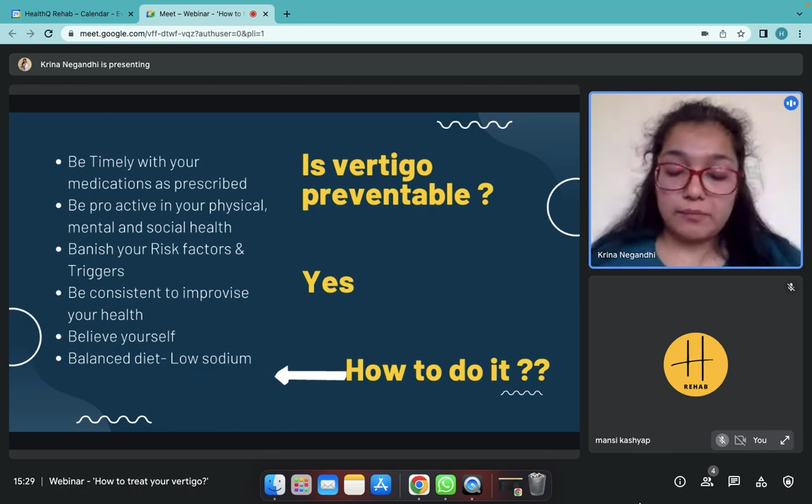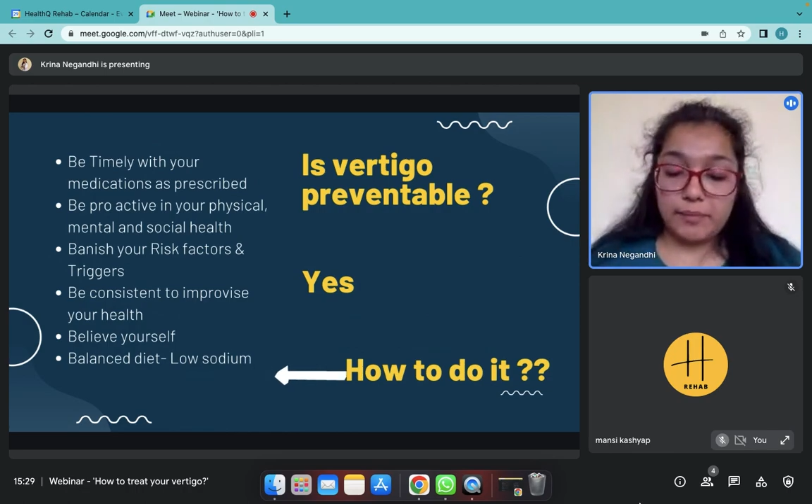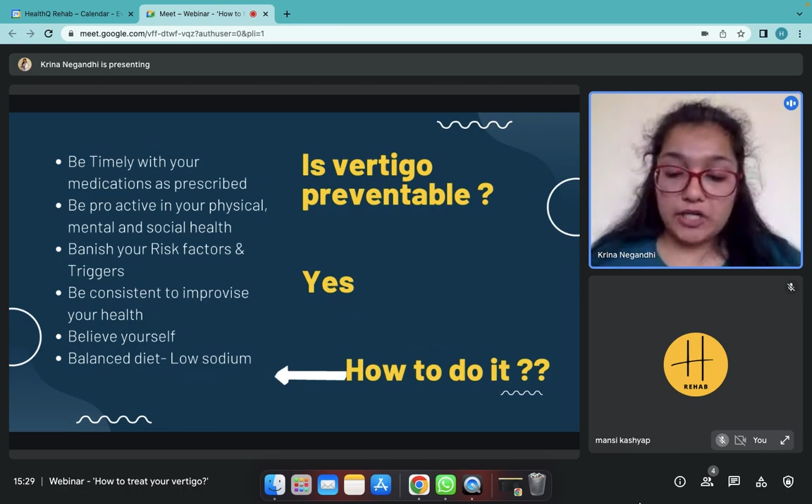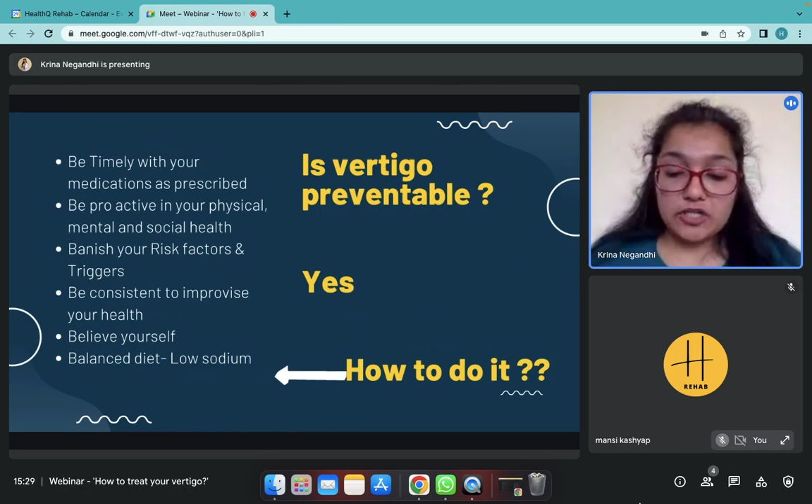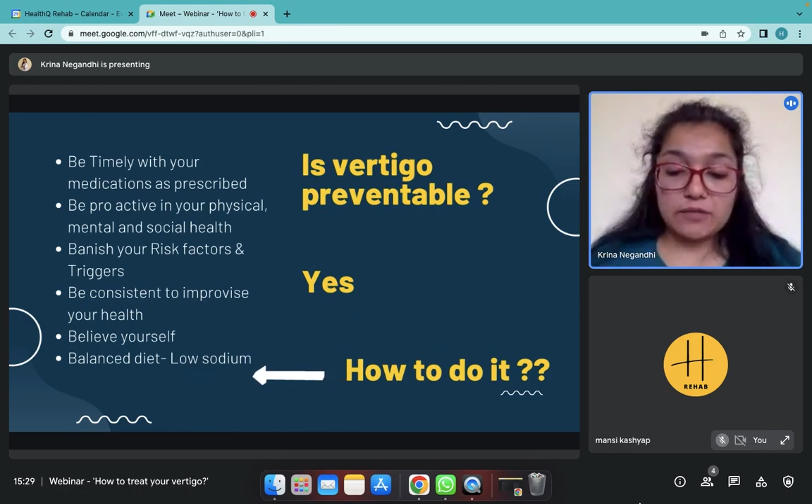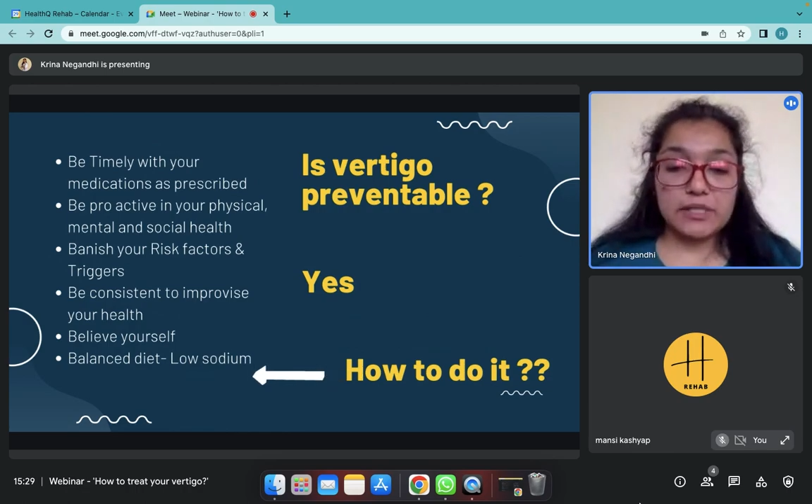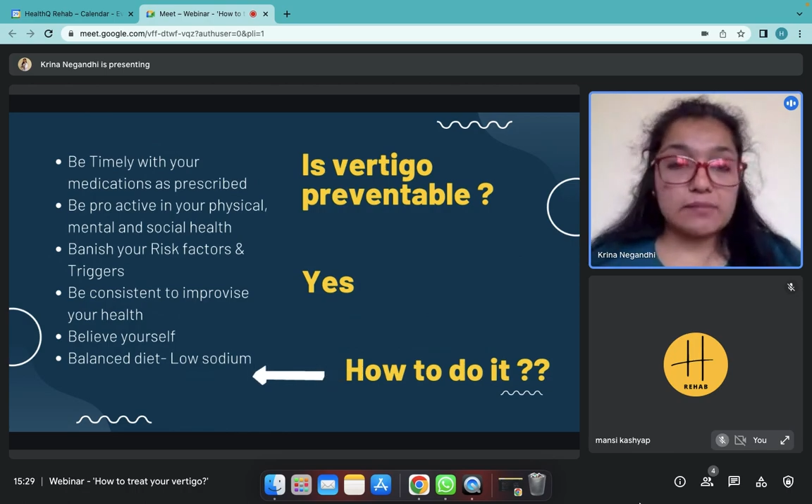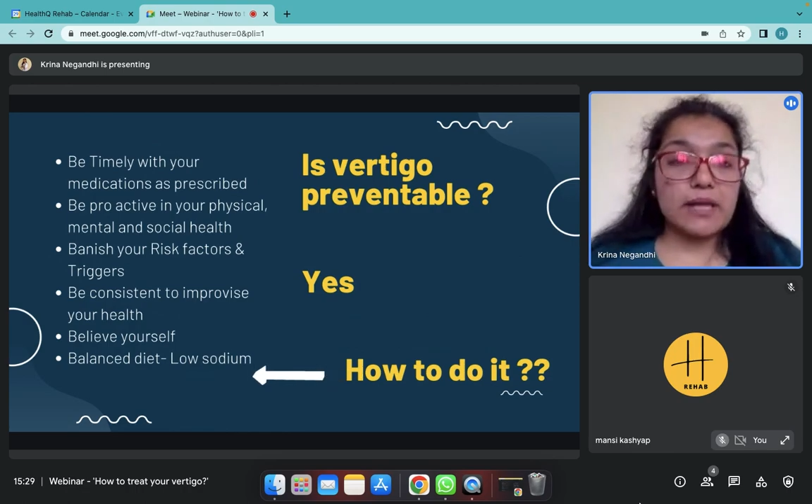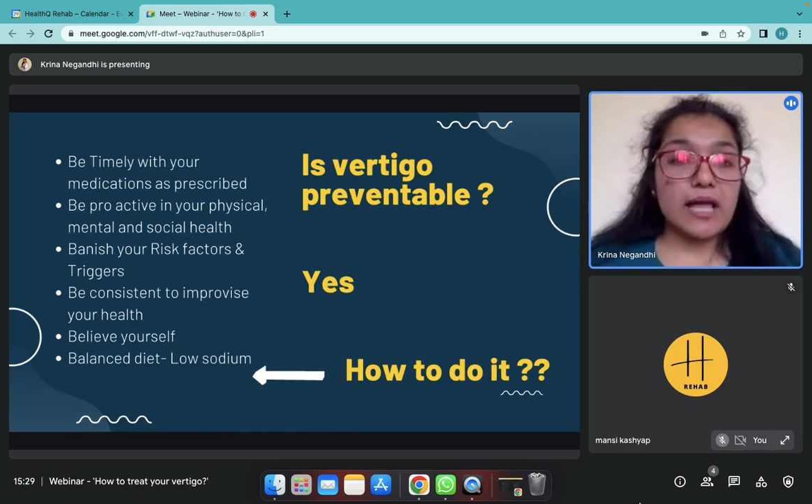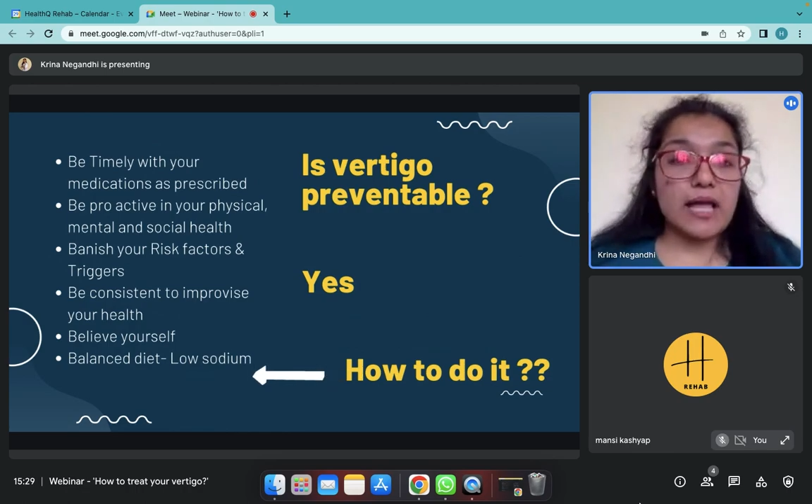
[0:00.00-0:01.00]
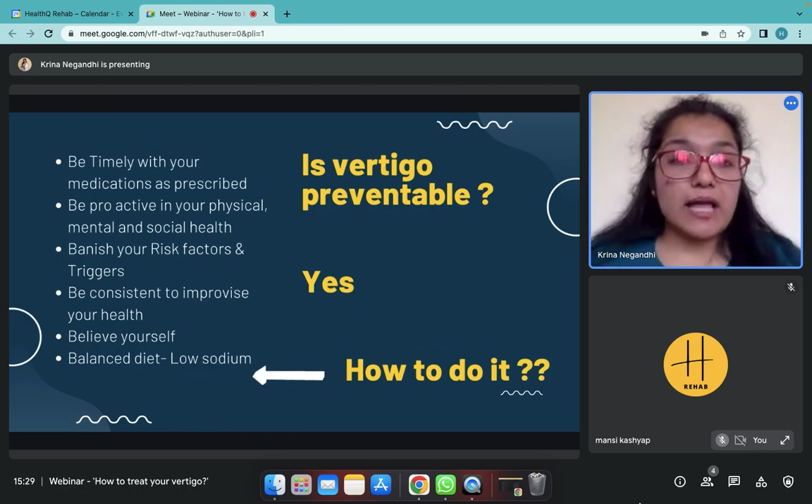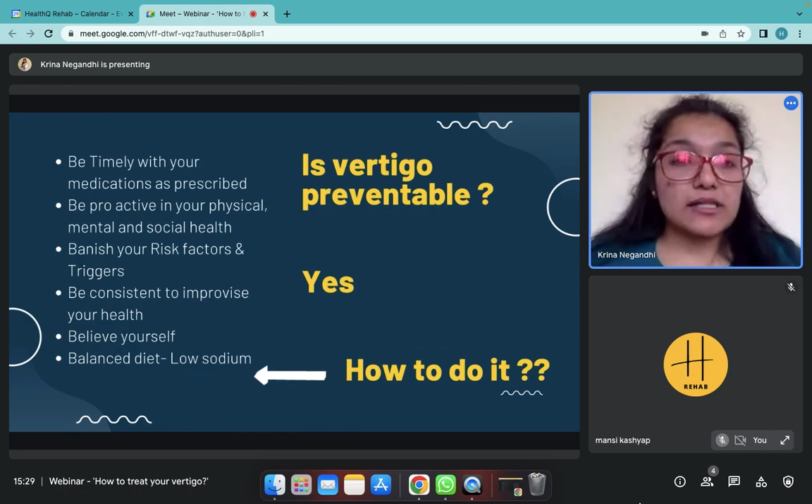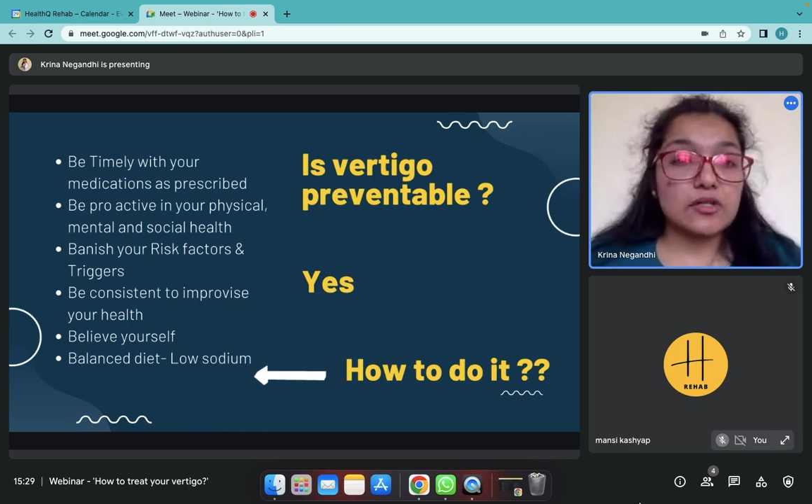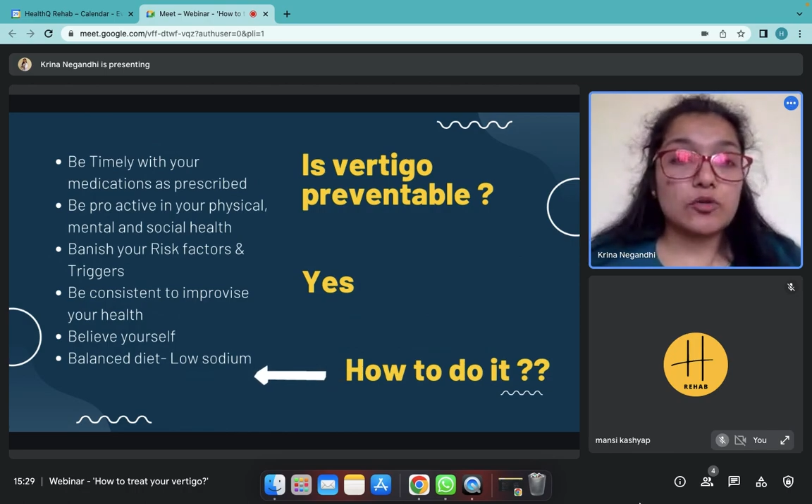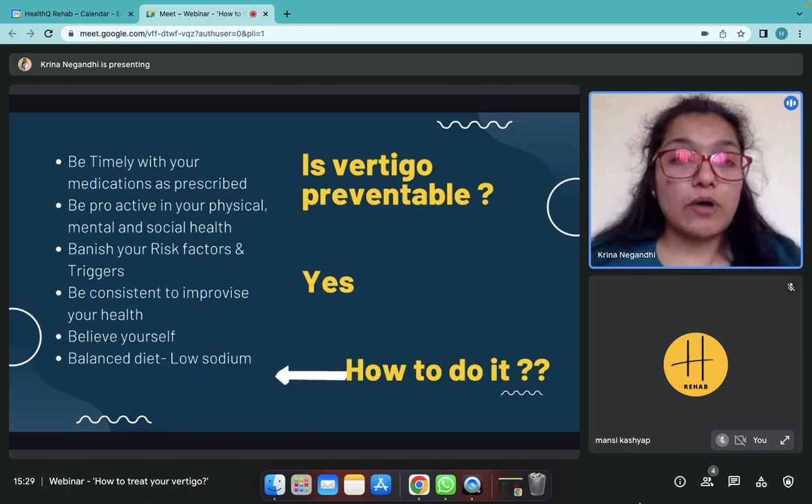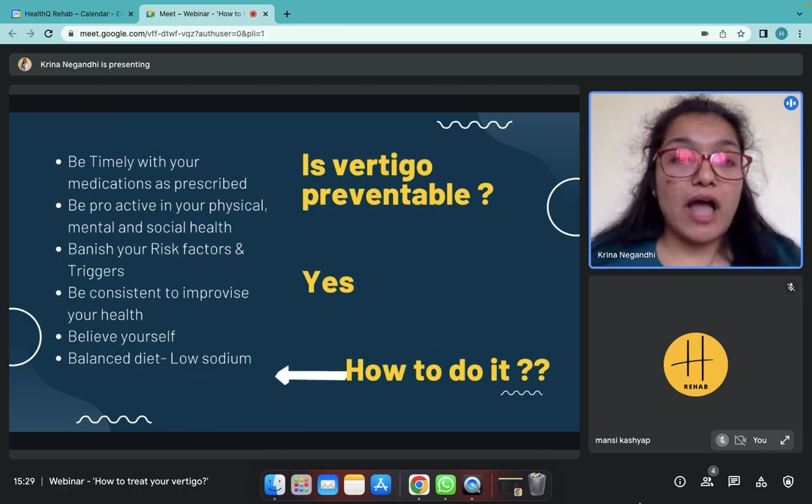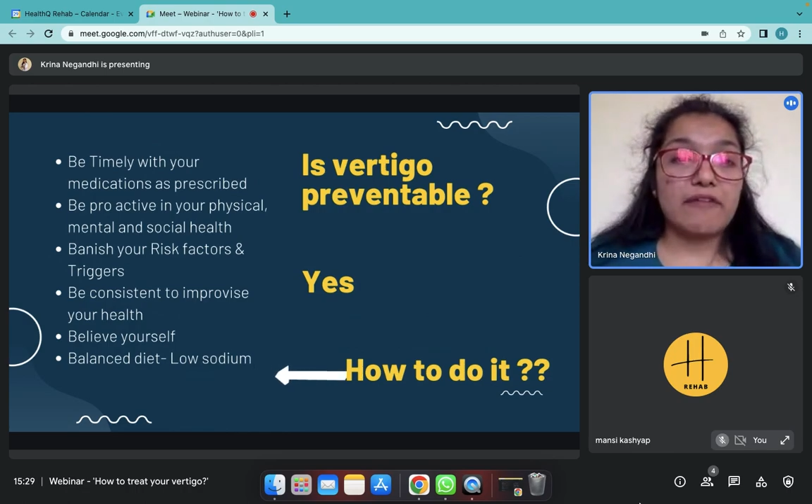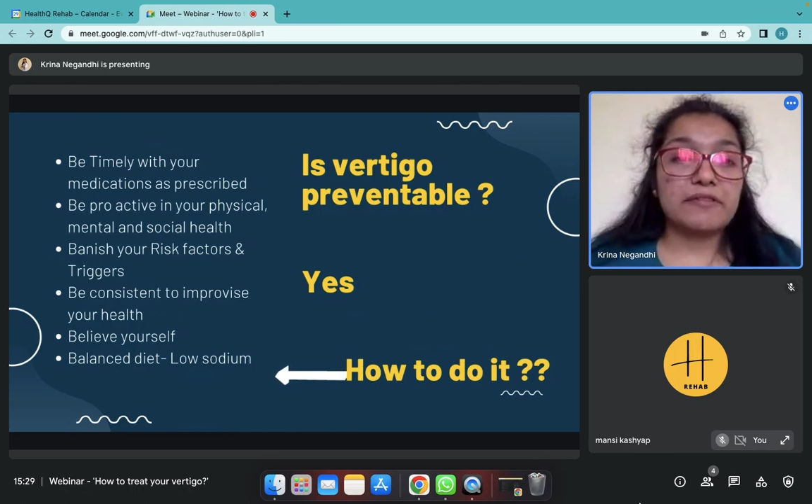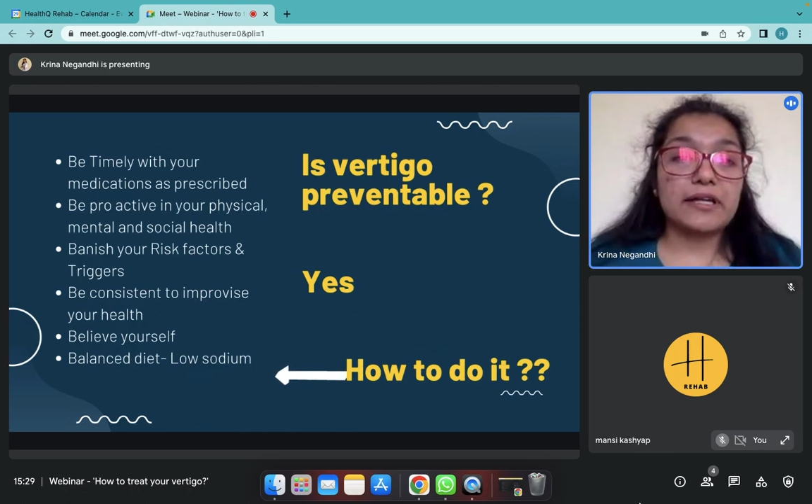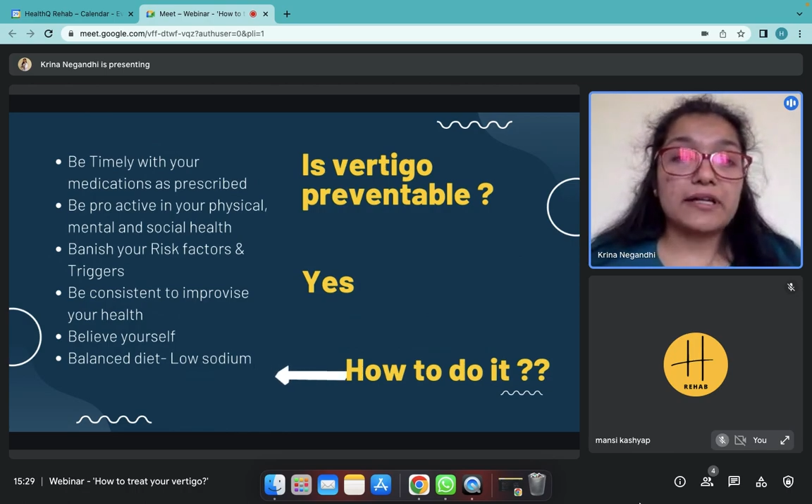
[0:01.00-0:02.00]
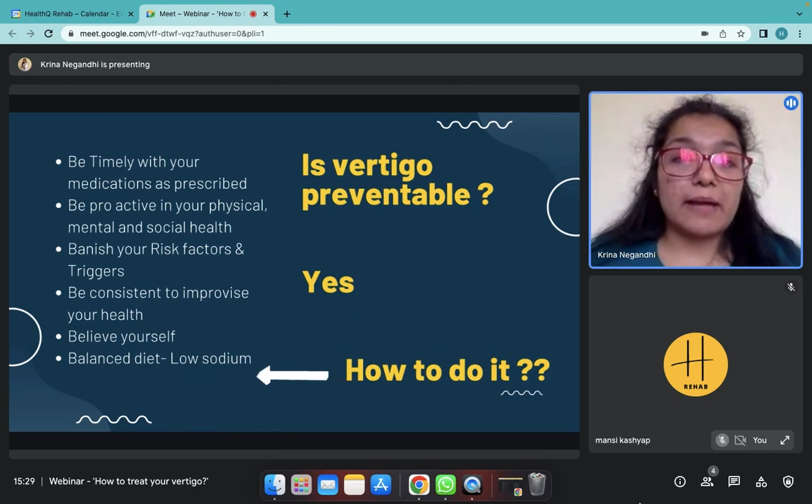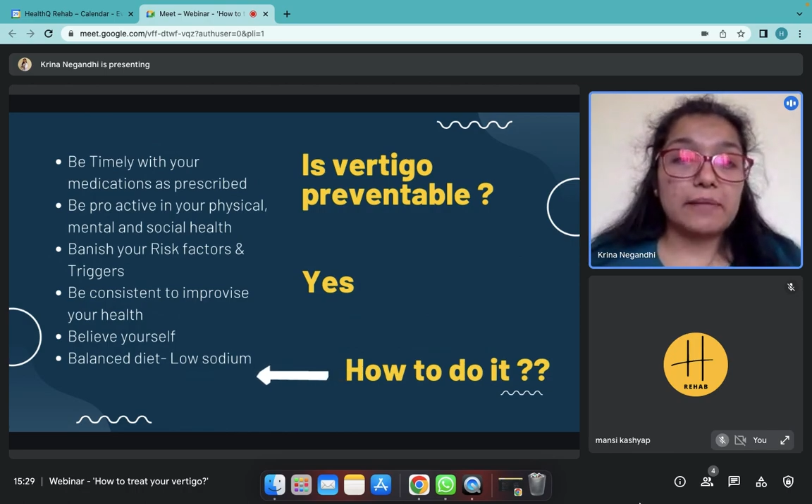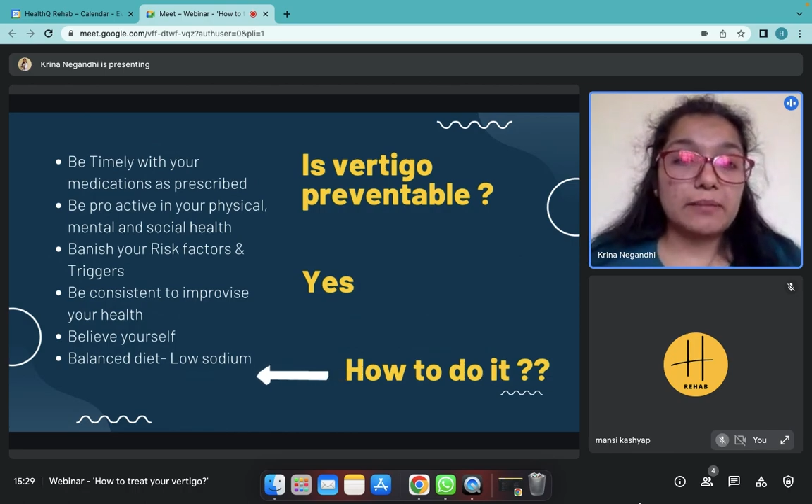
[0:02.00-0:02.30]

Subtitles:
patient must be asked to have their